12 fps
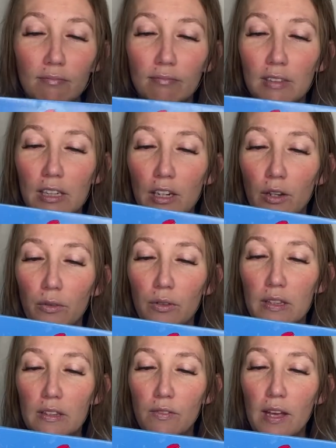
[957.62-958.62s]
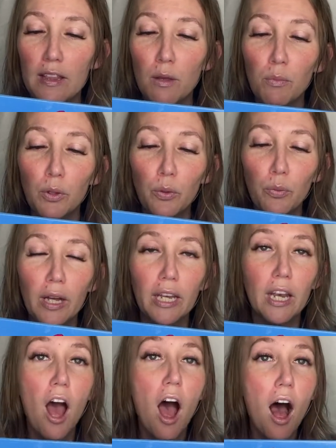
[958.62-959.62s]
You know, let's find the blue
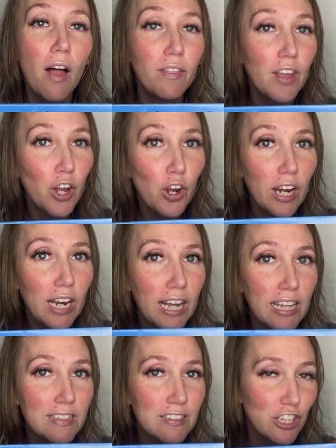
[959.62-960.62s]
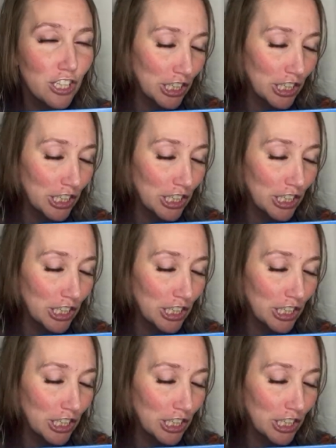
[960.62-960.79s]
one. There it is, good